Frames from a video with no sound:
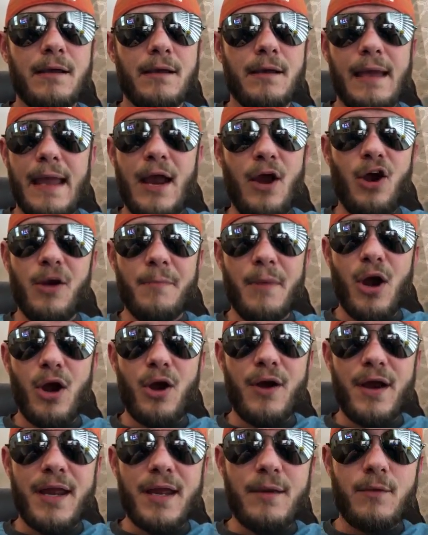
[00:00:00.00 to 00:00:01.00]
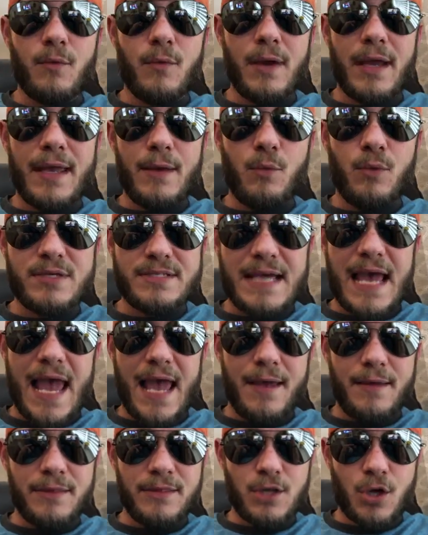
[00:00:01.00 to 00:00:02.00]
Aaron Murray was
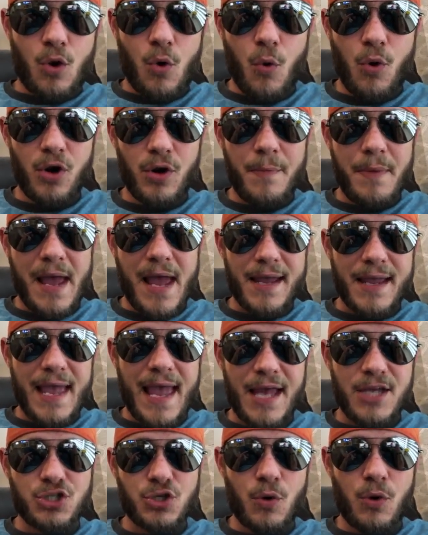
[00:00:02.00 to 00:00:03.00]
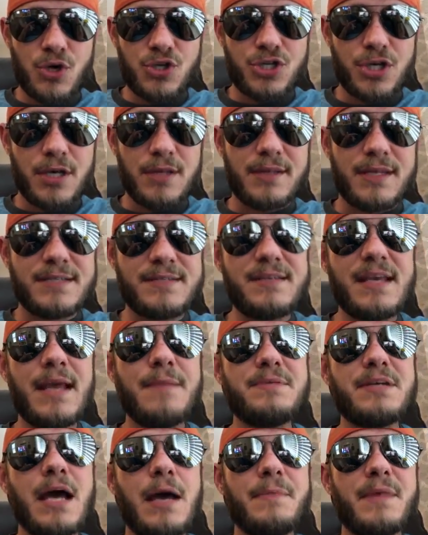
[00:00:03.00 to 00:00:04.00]
the quarterback at Georgia at the same
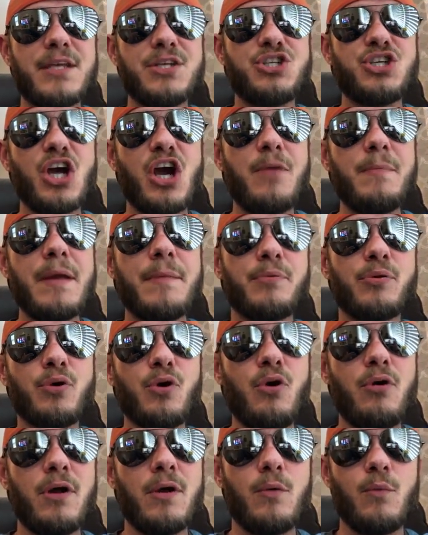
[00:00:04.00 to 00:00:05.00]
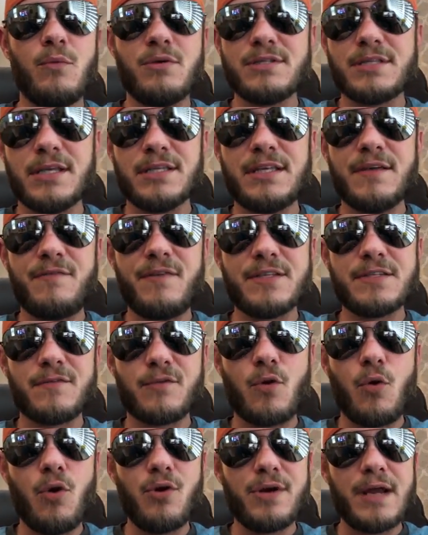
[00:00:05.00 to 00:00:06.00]
time that Jeremy Pruitt was the defensive
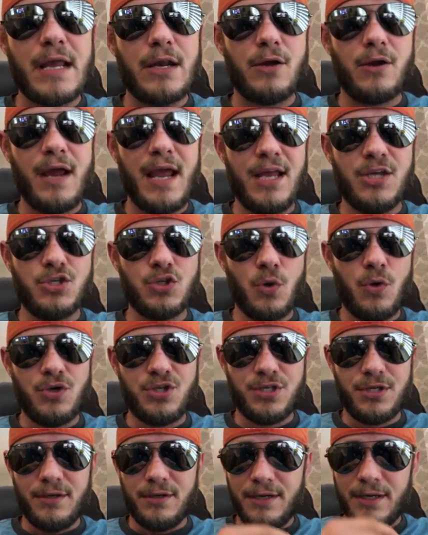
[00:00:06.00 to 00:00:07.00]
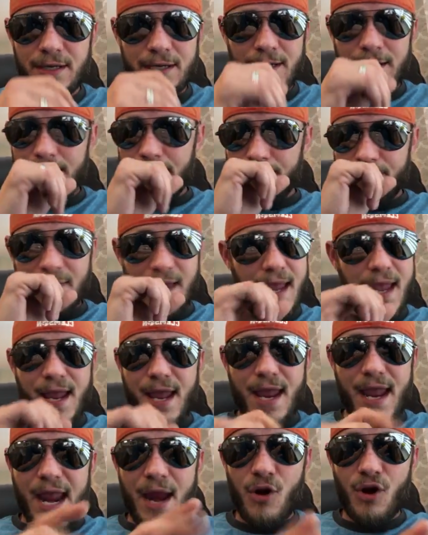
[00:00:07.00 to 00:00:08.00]
coordinator at Georgia.
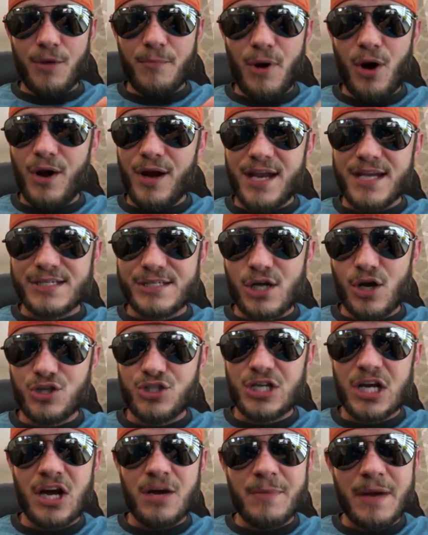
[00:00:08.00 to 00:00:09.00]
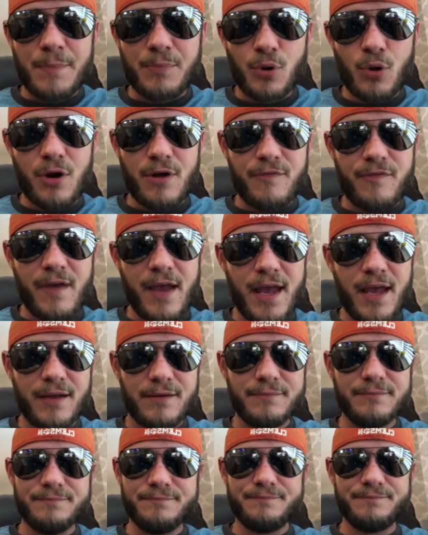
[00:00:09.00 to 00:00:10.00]
Aaron Murray is no Jeremy Pruitt
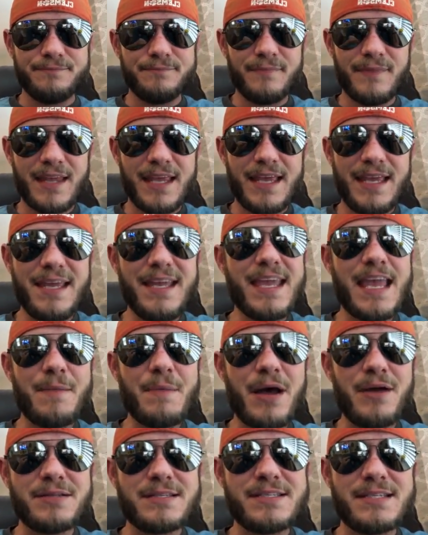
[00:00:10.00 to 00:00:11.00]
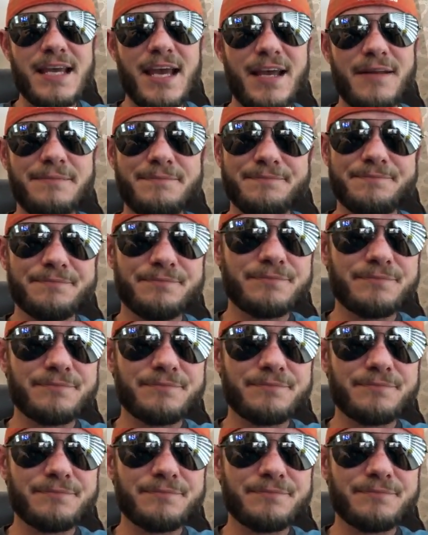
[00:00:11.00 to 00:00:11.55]
fan. He came out and said